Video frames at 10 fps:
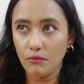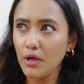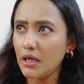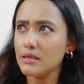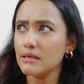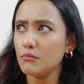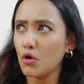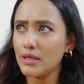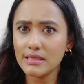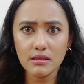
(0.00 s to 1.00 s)
We hear some
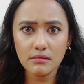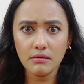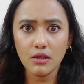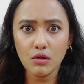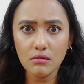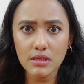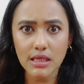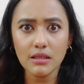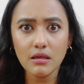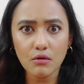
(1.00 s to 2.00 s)
noise,
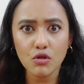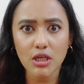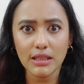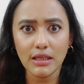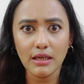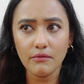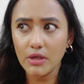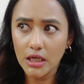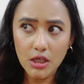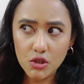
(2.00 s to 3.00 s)
satark ho jate hain.
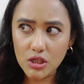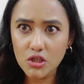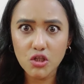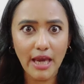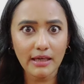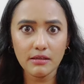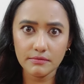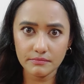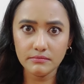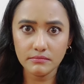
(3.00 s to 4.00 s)
We just check.